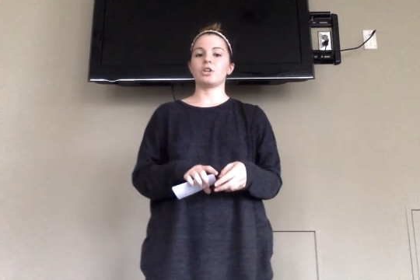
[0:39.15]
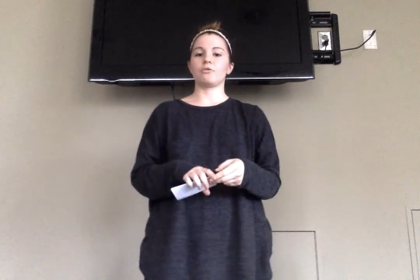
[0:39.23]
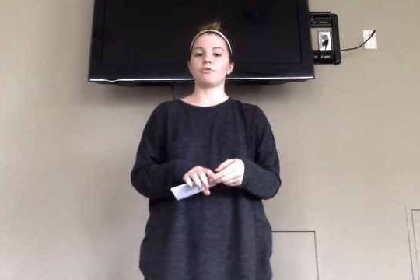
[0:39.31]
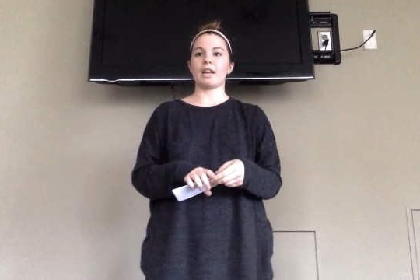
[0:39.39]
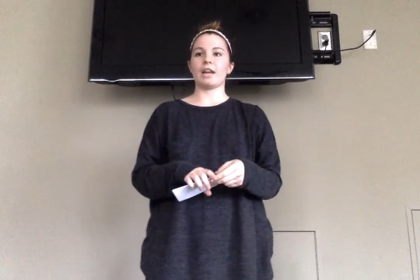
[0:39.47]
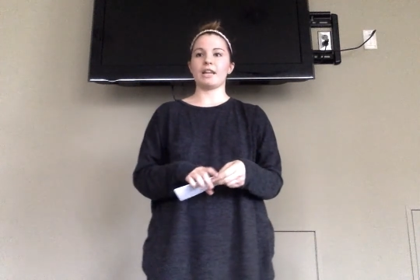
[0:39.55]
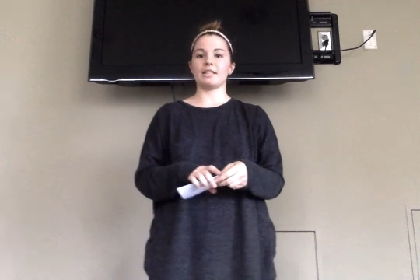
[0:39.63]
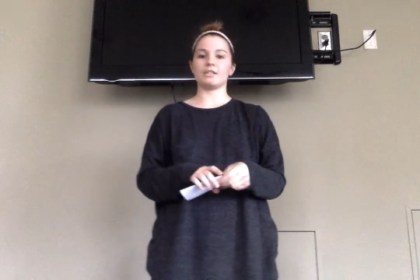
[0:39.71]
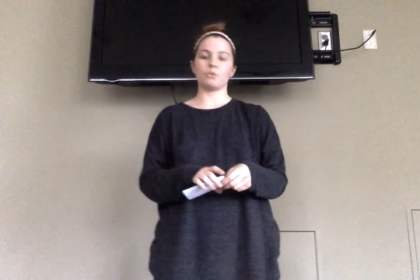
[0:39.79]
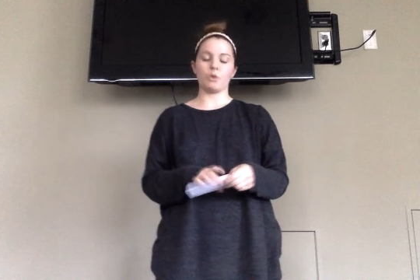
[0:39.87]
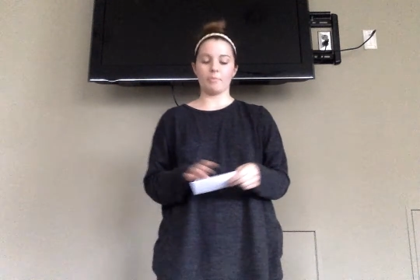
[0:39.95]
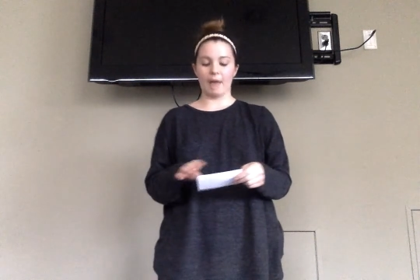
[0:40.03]
race,
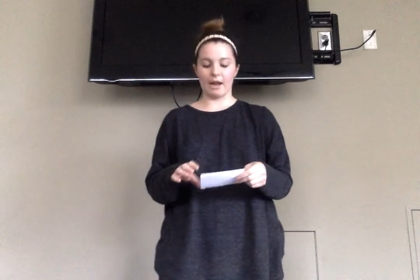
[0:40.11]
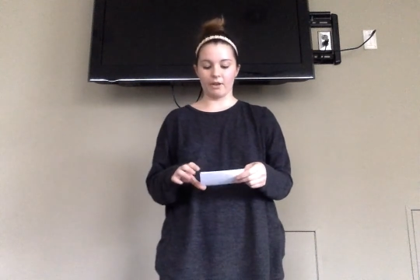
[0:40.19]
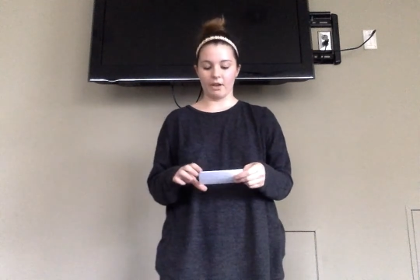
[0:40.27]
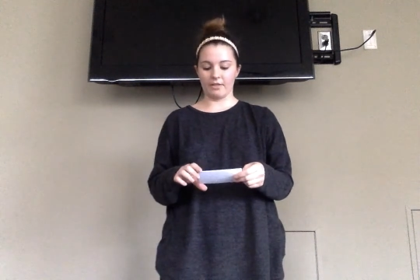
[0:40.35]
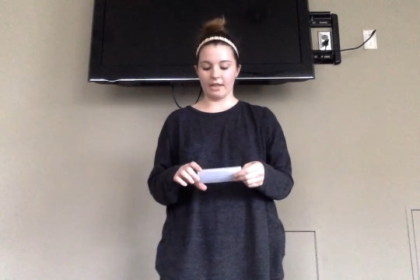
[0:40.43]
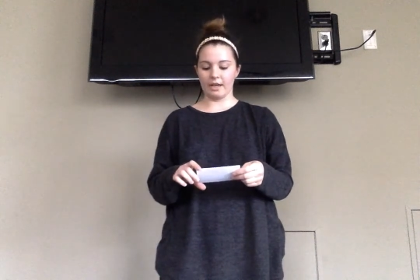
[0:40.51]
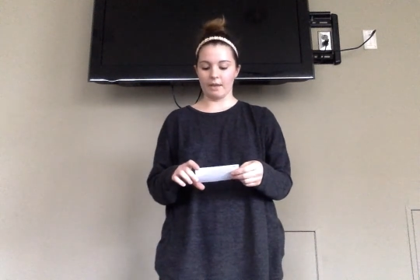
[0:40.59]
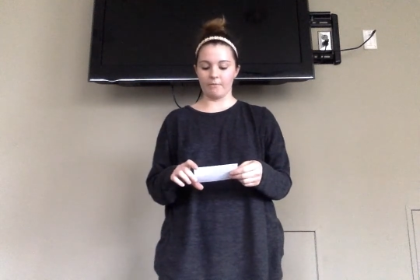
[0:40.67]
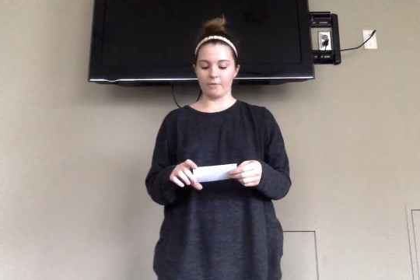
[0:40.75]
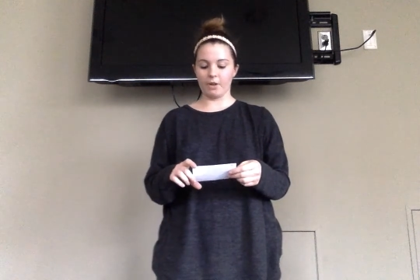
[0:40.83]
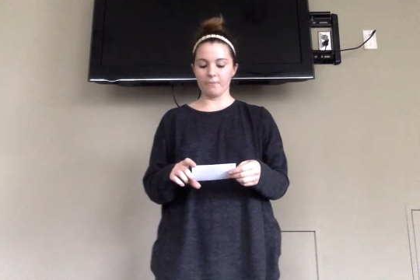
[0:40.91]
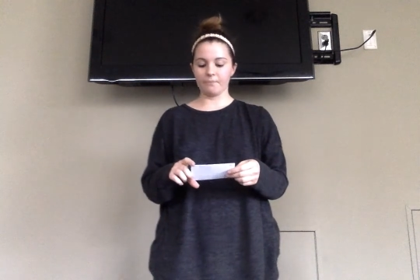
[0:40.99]
or background they come
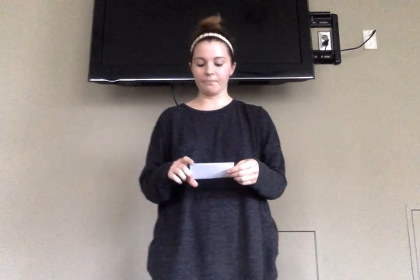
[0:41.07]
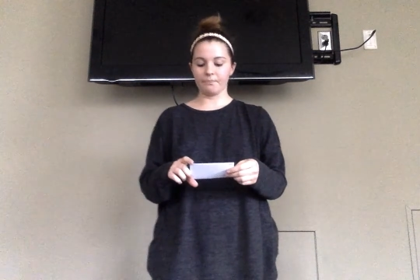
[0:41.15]
from.